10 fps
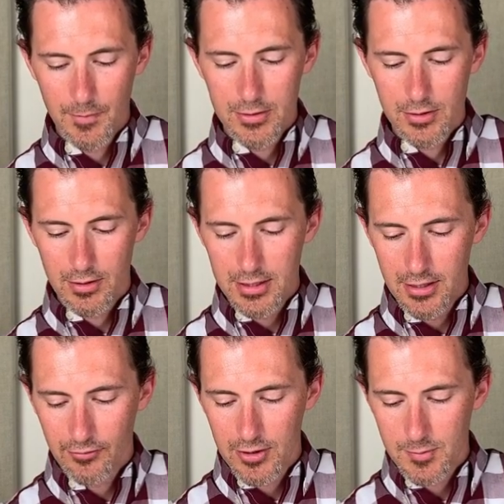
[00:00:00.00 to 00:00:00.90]
to the
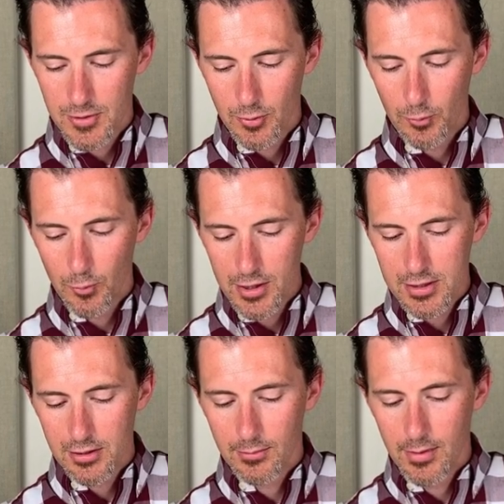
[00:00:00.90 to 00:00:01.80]
difference between
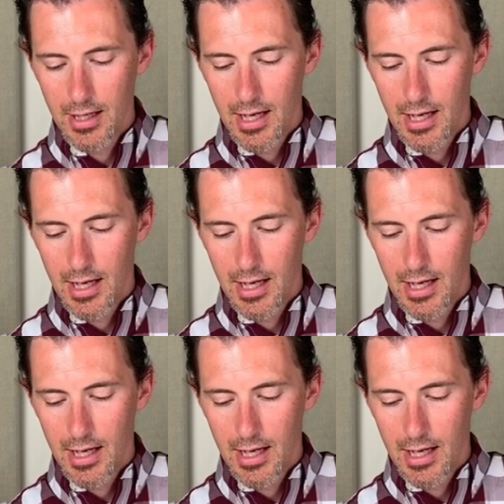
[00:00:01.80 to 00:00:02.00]
wisdom